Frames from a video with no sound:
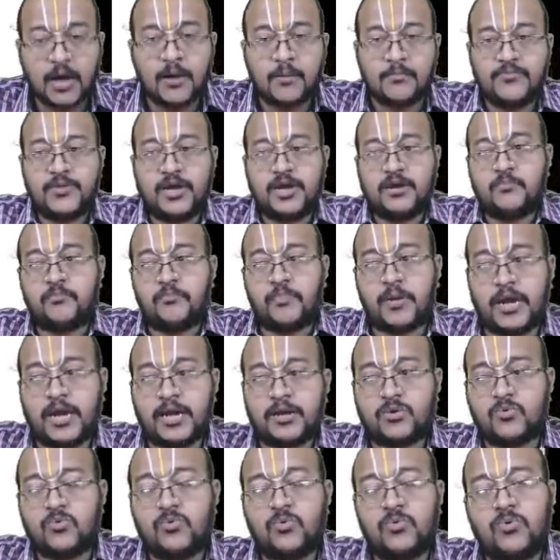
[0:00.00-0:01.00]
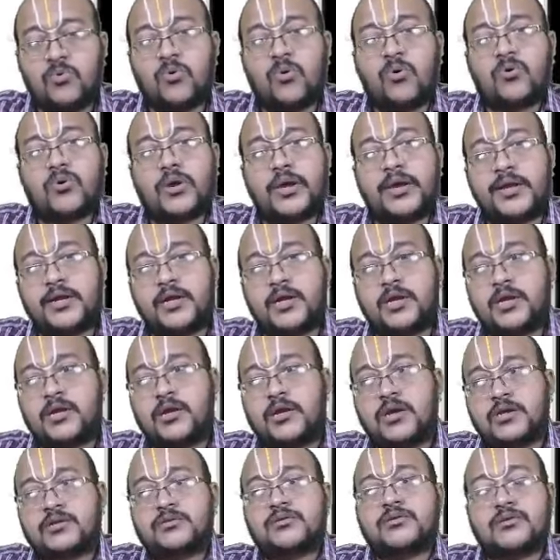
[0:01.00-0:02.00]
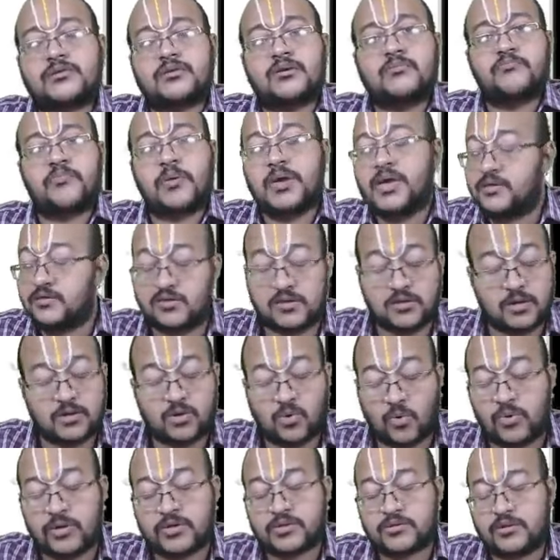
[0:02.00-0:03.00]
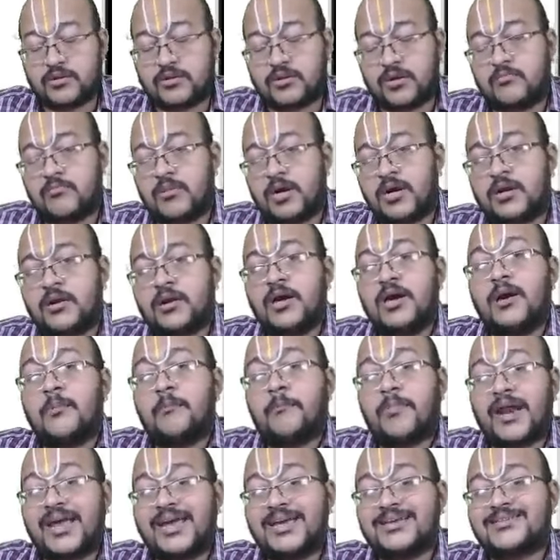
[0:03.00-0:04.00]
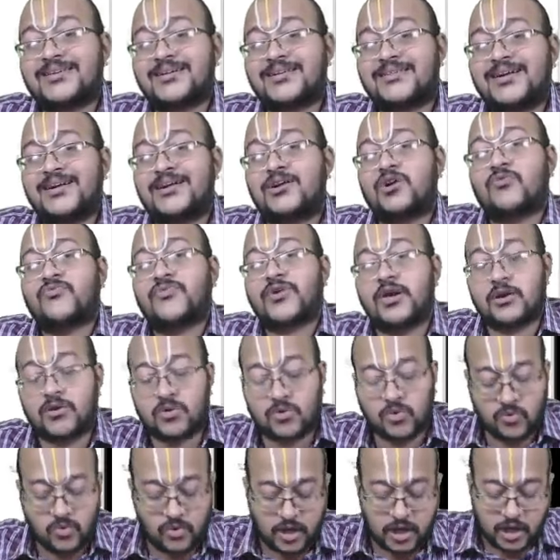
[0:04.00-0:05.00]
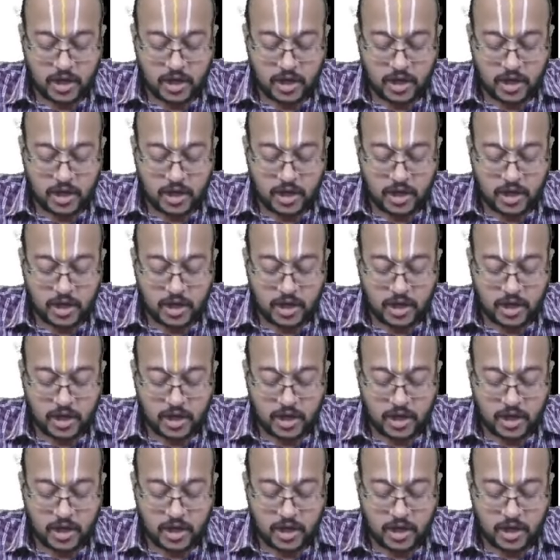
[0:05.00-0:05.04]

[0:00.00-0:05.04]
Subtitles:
Then P2, okay, is nothing, P2 is nothing but price at the end of year 2.